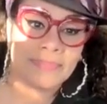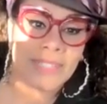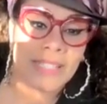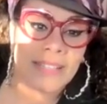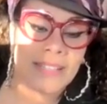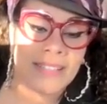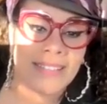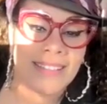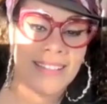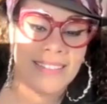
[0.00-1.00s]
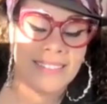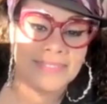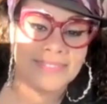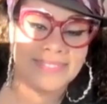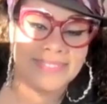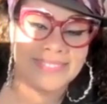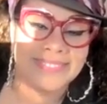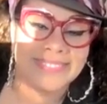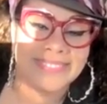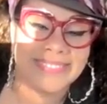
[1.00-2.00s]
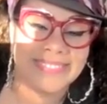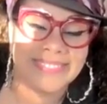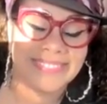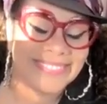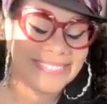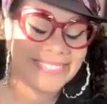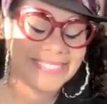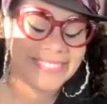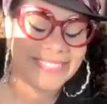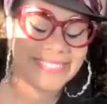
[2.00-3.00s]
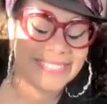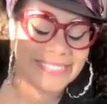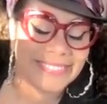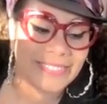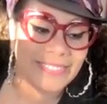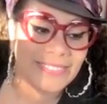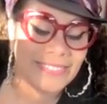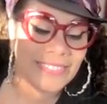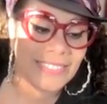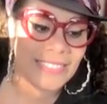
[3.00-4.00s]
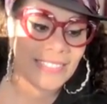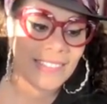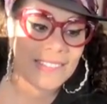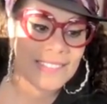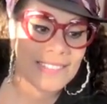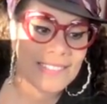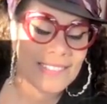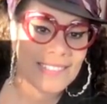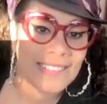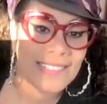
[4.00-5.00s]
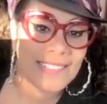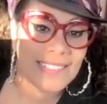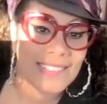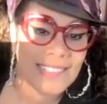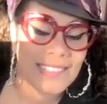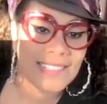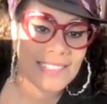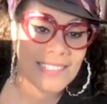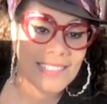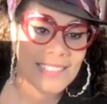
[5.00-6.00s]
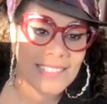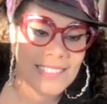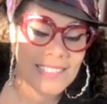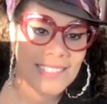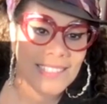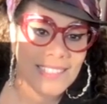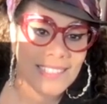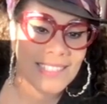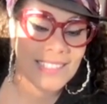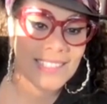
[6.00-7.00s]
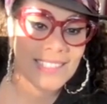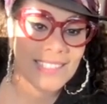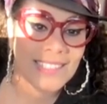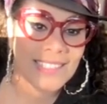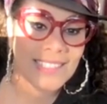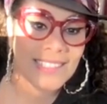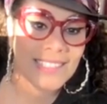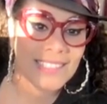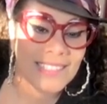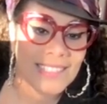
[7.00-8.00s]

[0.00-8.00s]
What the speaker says: This person isn't speaking.